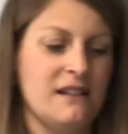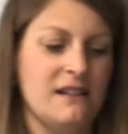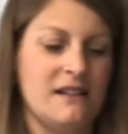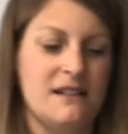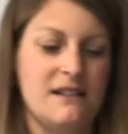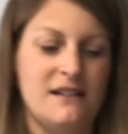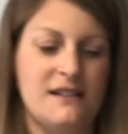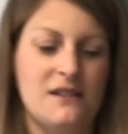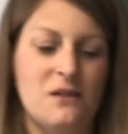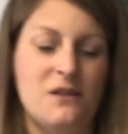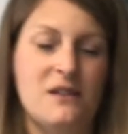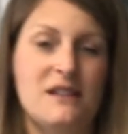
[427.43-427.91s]

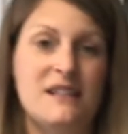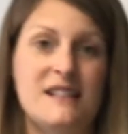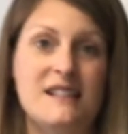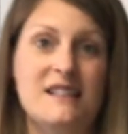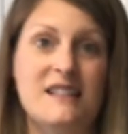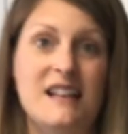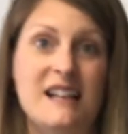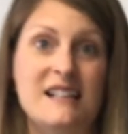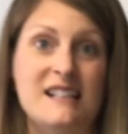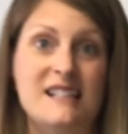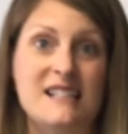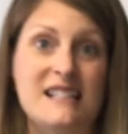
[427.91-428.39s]
So this is
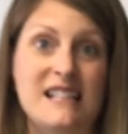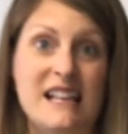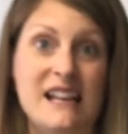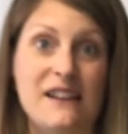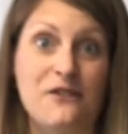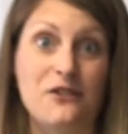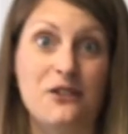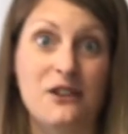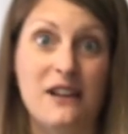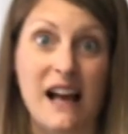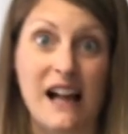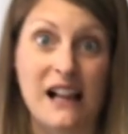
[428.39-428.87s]
that
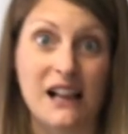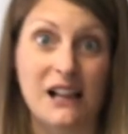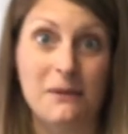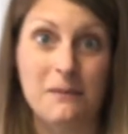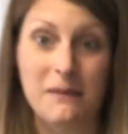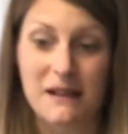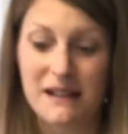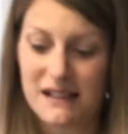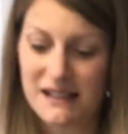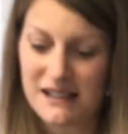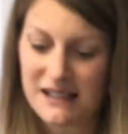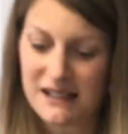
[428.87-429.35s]
savory
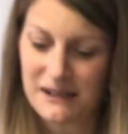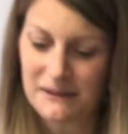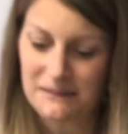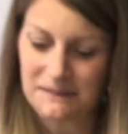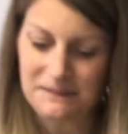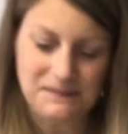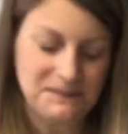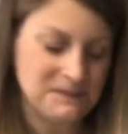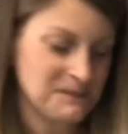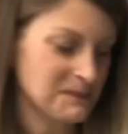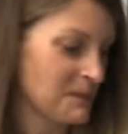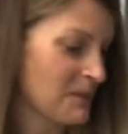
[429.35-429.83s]
element,
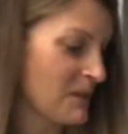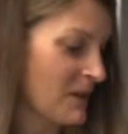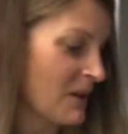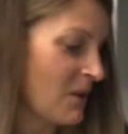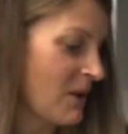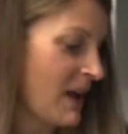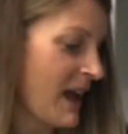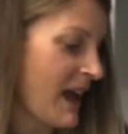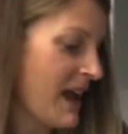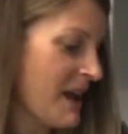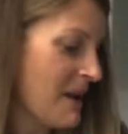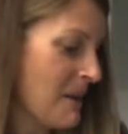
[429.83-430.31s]

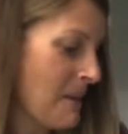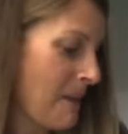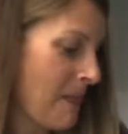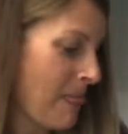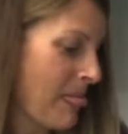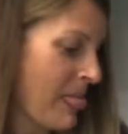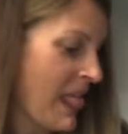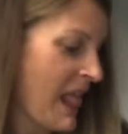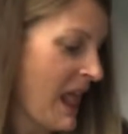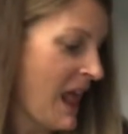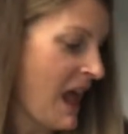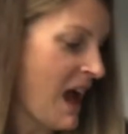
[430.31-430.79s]
okay?
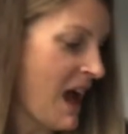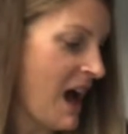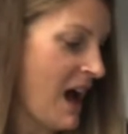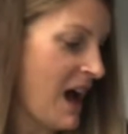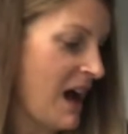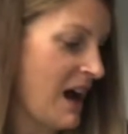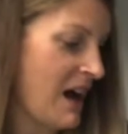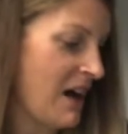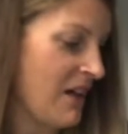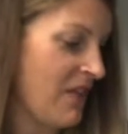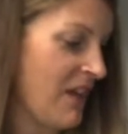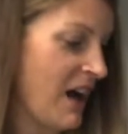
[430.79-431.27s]

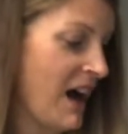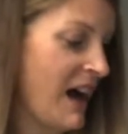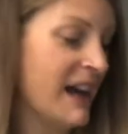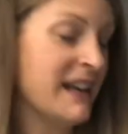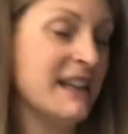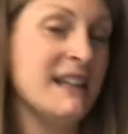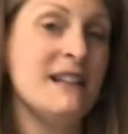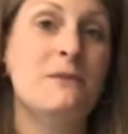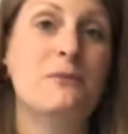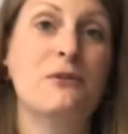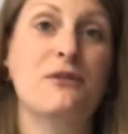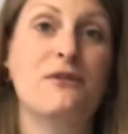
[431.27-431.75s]
The
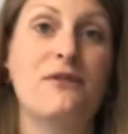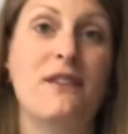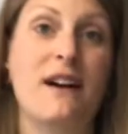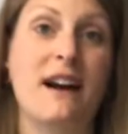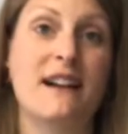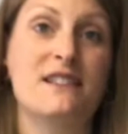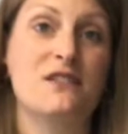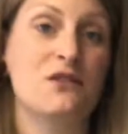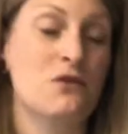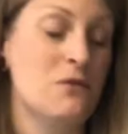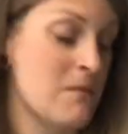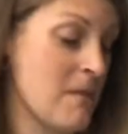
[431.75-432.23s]
onion
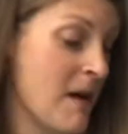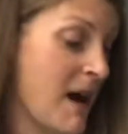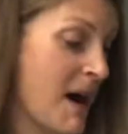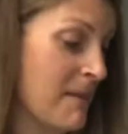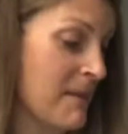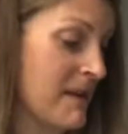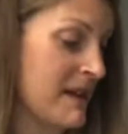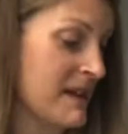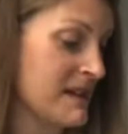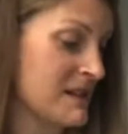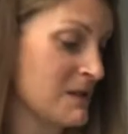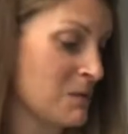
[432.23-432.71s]
provides
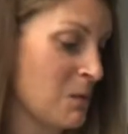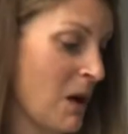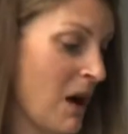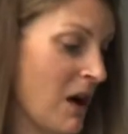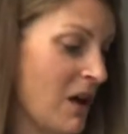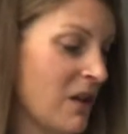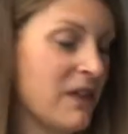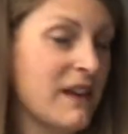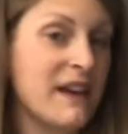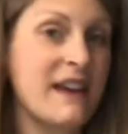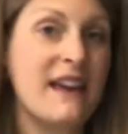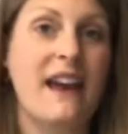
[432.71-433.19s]
umami as
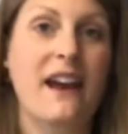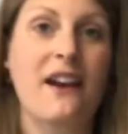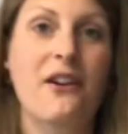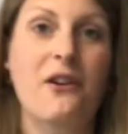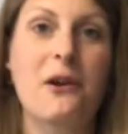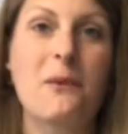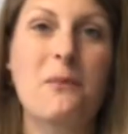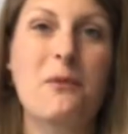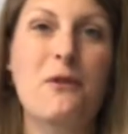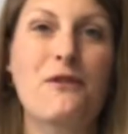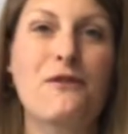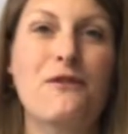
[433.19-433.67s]
well. The
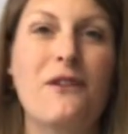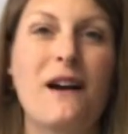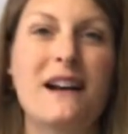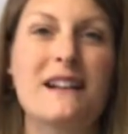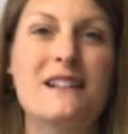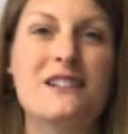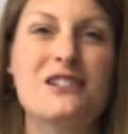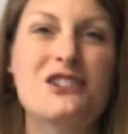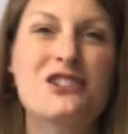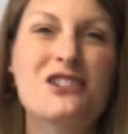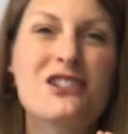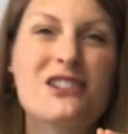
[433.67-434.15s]
carrot
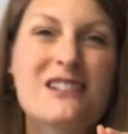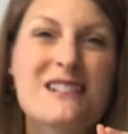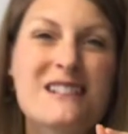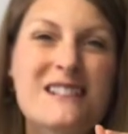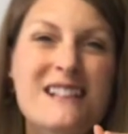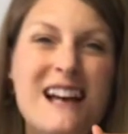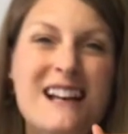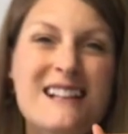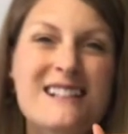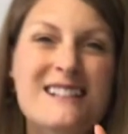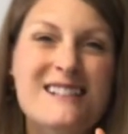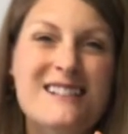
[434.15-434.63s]
provides just
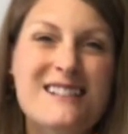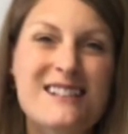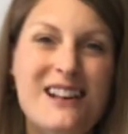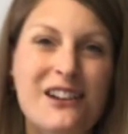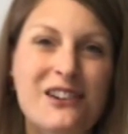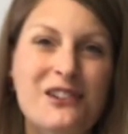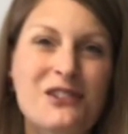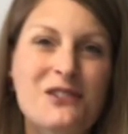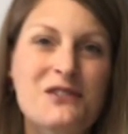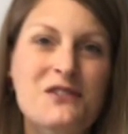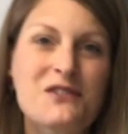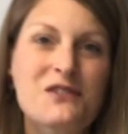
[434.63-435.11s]
that
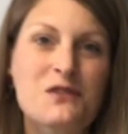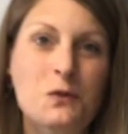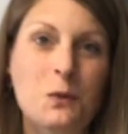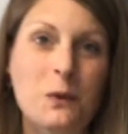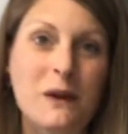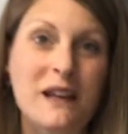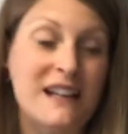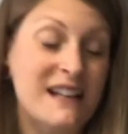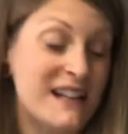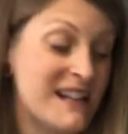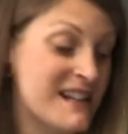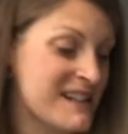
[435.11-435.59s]
subtle
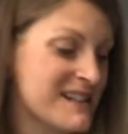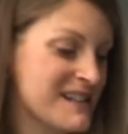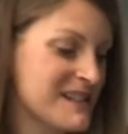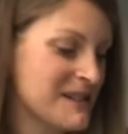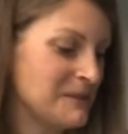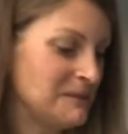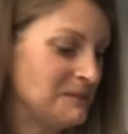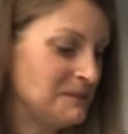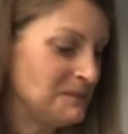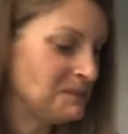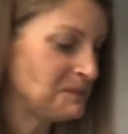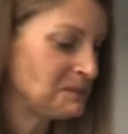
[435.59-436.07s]
sweetness.
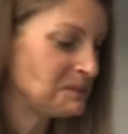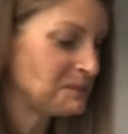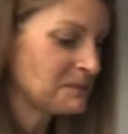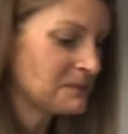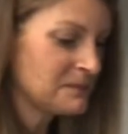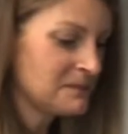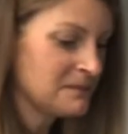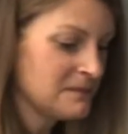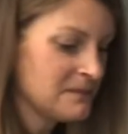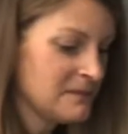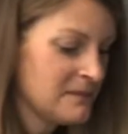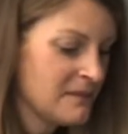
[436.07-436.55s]

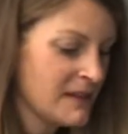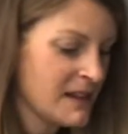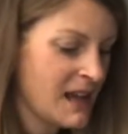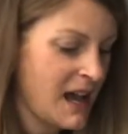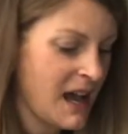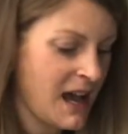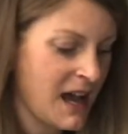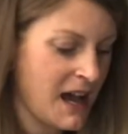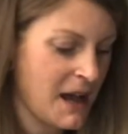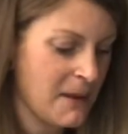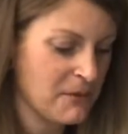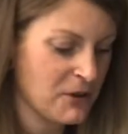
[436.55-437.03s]

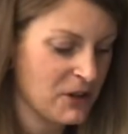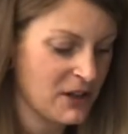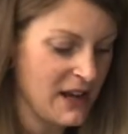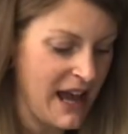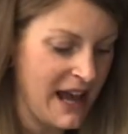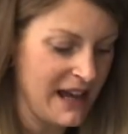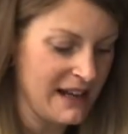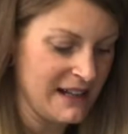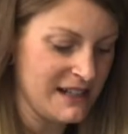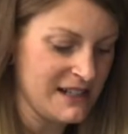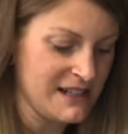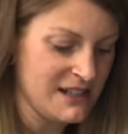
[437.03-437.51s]
I'm gonna
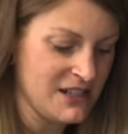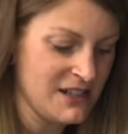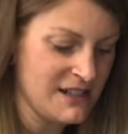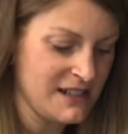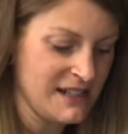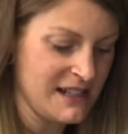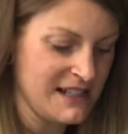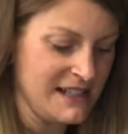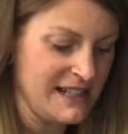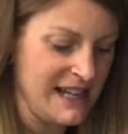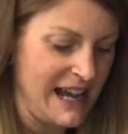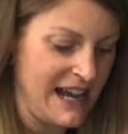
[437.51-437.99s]
add just
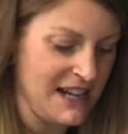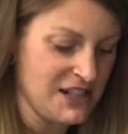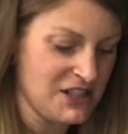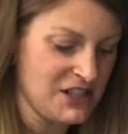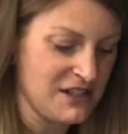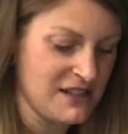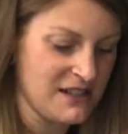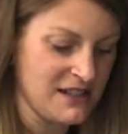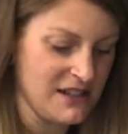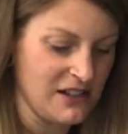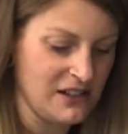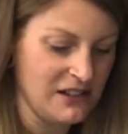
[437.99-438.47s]
a dash of
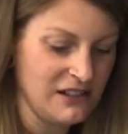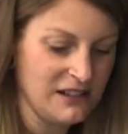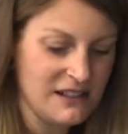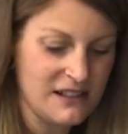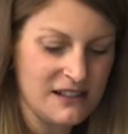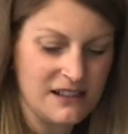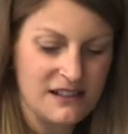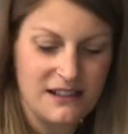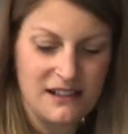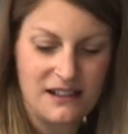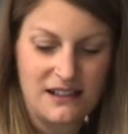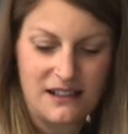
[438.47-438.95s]

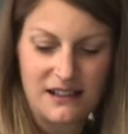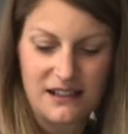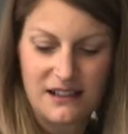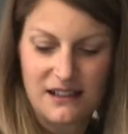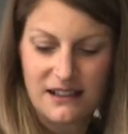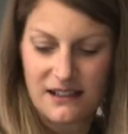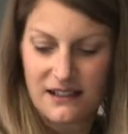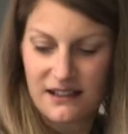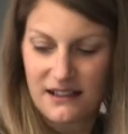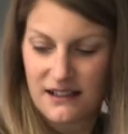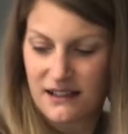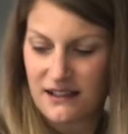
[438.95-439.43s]
salt.
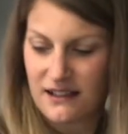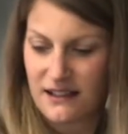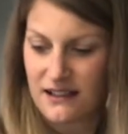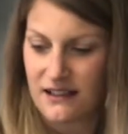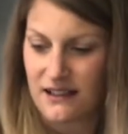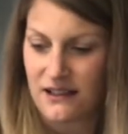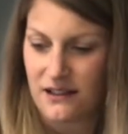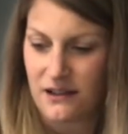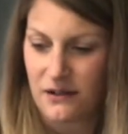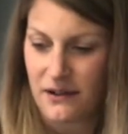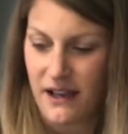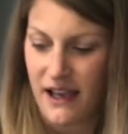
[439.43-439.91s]

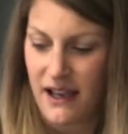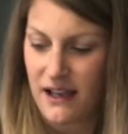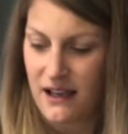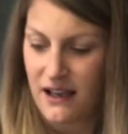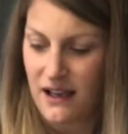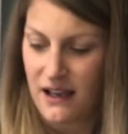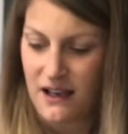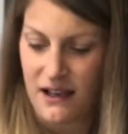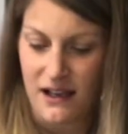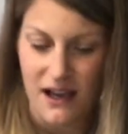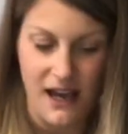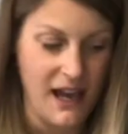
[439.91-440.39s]
Okay,
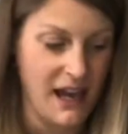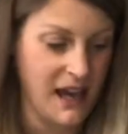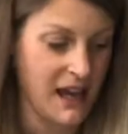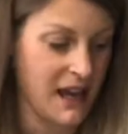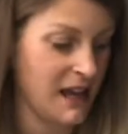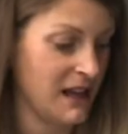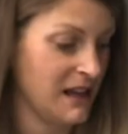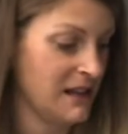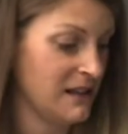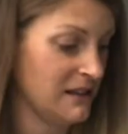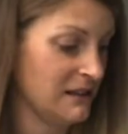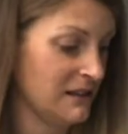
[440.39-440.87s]

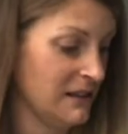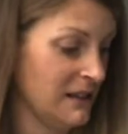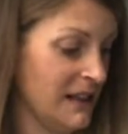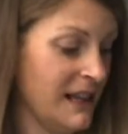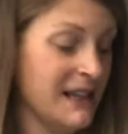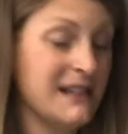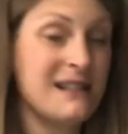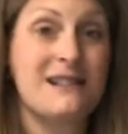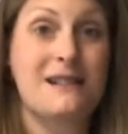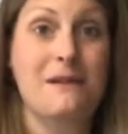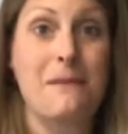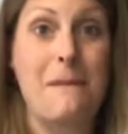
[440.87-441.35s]
and
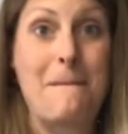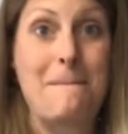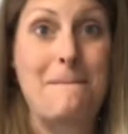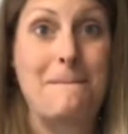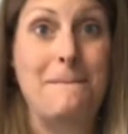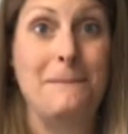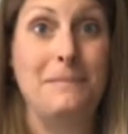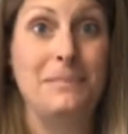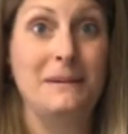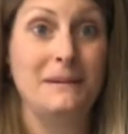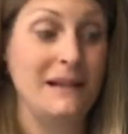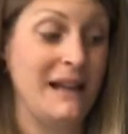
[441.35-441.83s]
let's
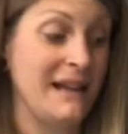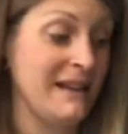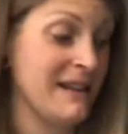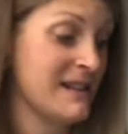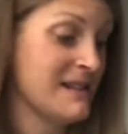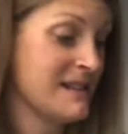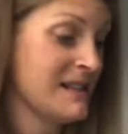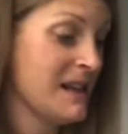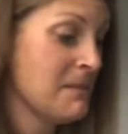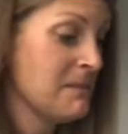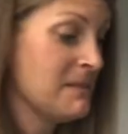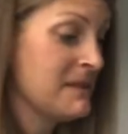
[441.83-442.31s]
blend
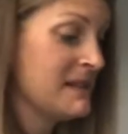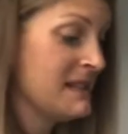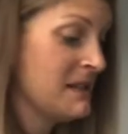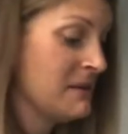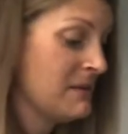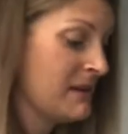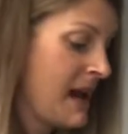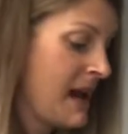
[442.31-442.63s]
this up and see what